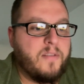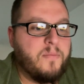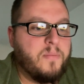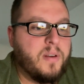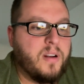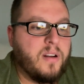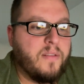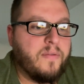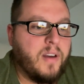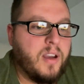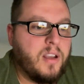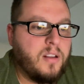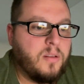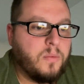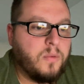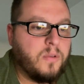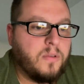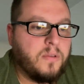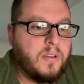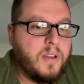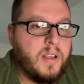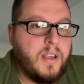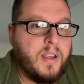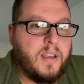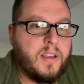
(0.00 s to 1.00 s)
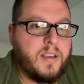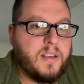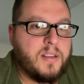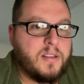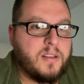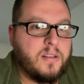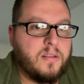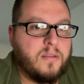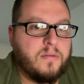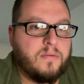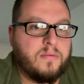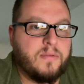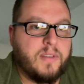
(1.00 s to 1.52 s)
been available.
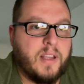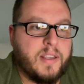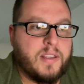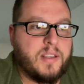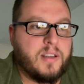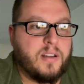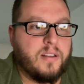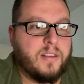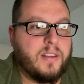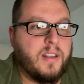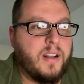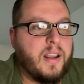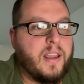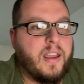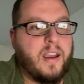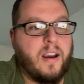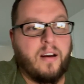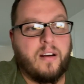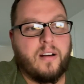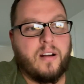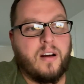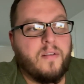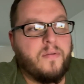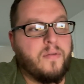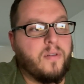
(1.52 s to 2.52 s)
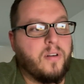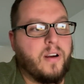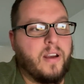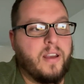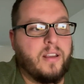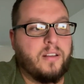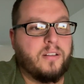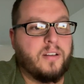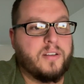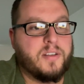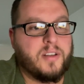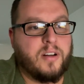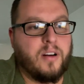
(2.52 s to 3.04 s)
So that's good that it carried over. It
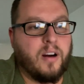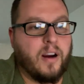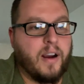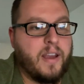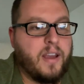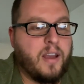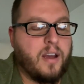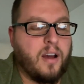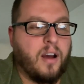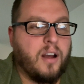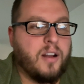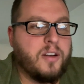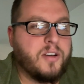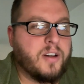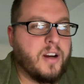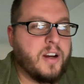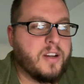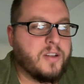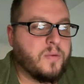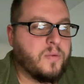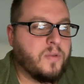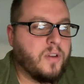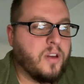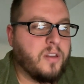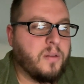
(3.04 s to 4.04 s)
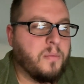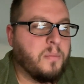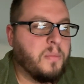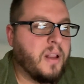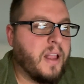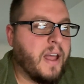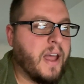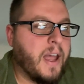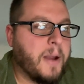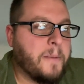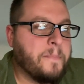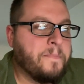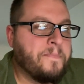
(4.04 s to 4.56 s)
looks great contrast with all the
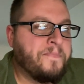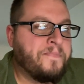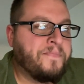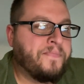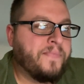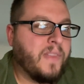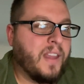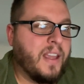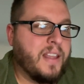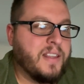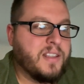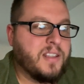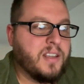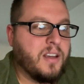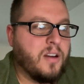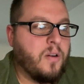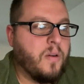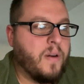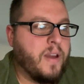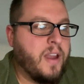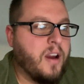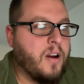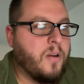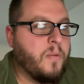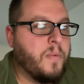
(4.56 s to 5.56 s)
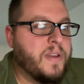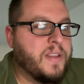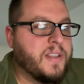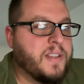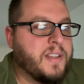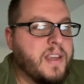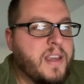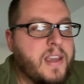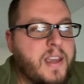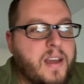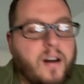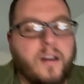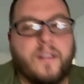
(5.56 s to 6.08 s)
black. And so here we
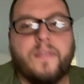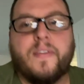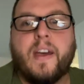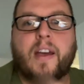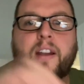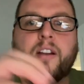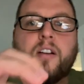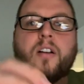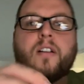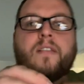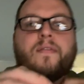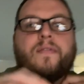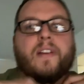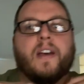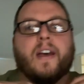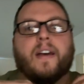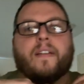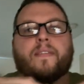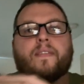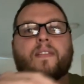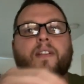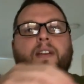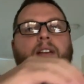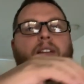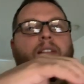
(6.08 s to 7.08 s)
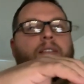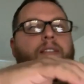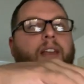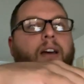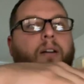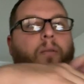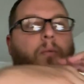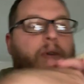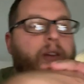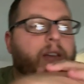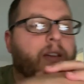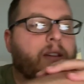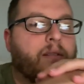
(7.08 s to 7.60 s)
see on that hood vent
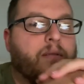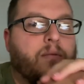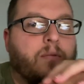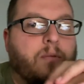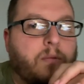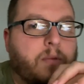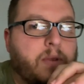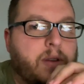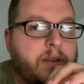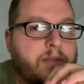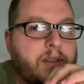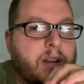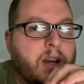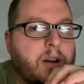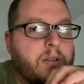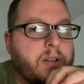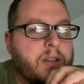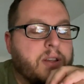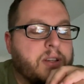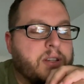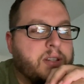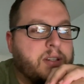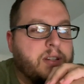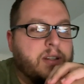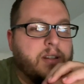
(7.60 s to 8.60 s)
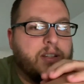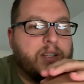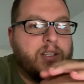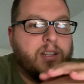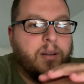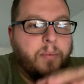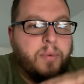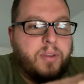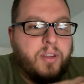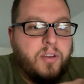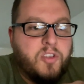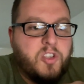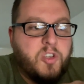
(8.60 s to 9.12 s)
that we noticed in
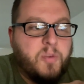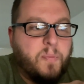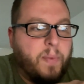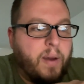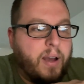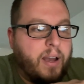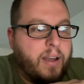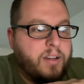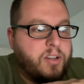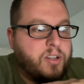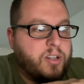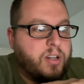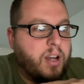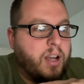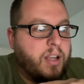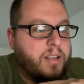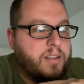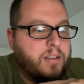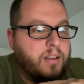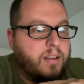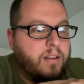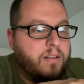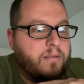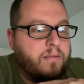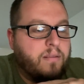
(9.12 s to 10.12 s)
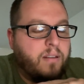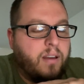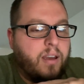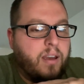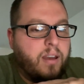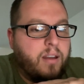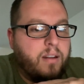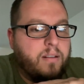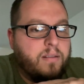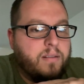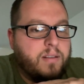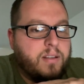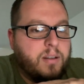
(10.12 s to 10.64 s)
some of those spy shots and
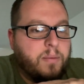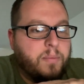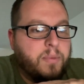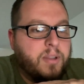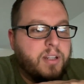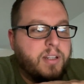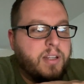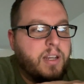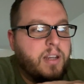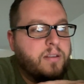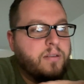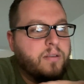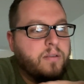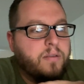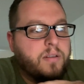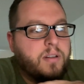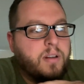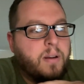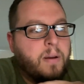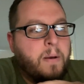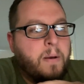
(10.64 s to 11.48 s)
some of the teasers,